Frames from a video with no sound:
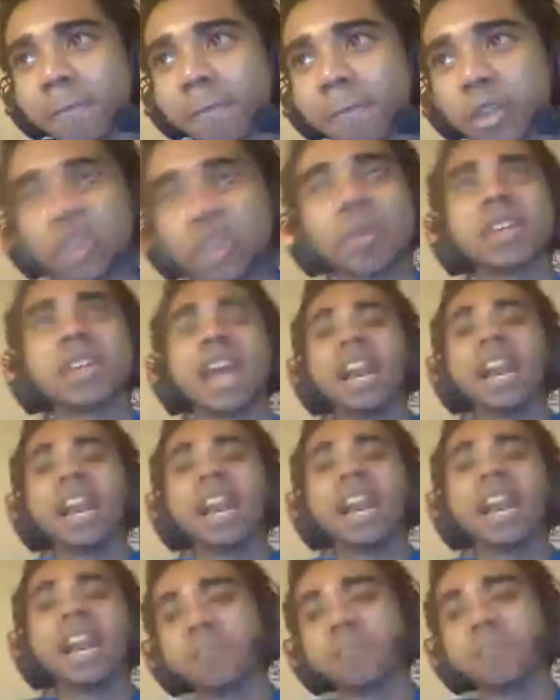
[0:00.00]
so much
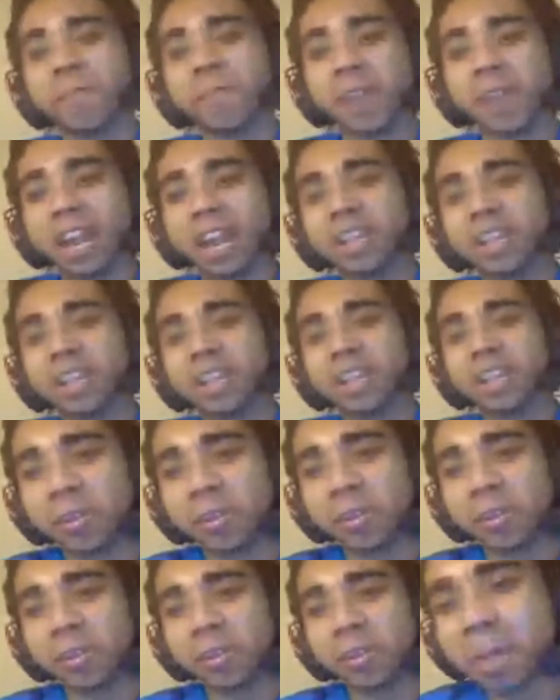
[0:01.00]
energy of your energy is going
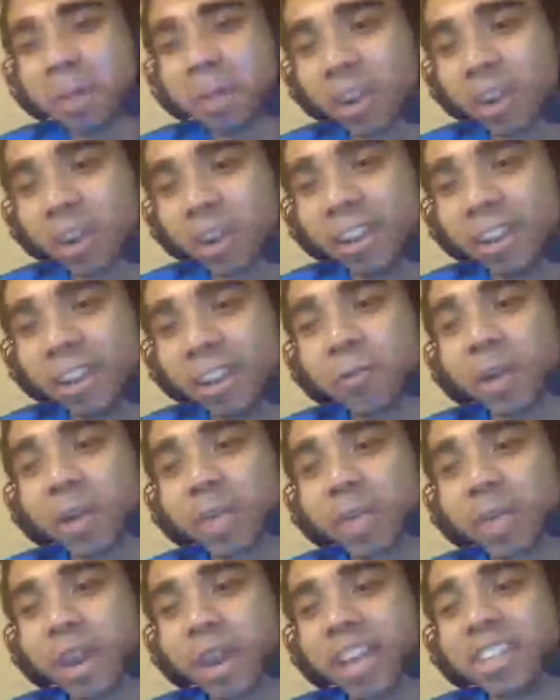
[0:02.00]
to the game already. You don't want to
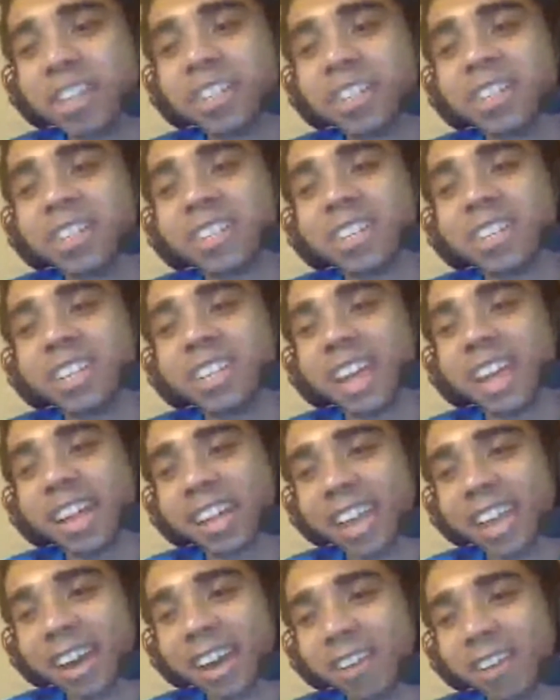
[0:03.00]
waste more energy just
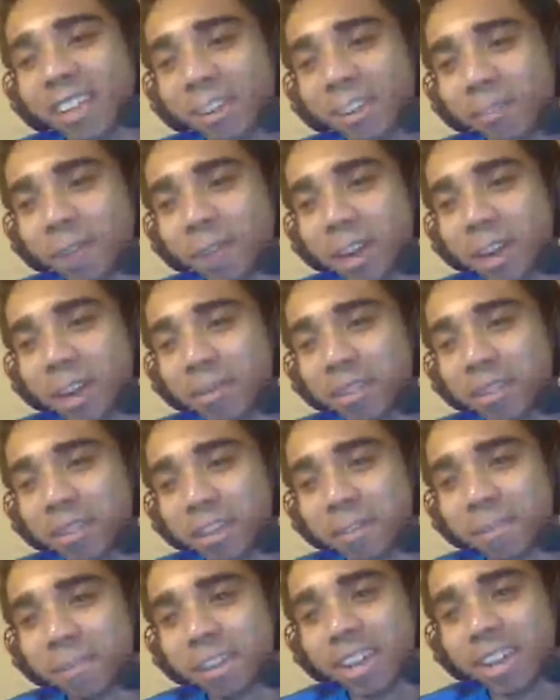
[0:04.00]
yelling out like random
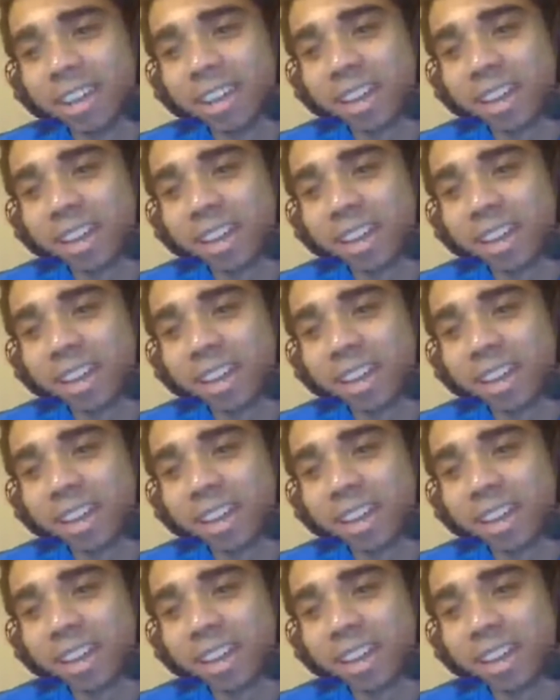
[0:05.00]
stuff.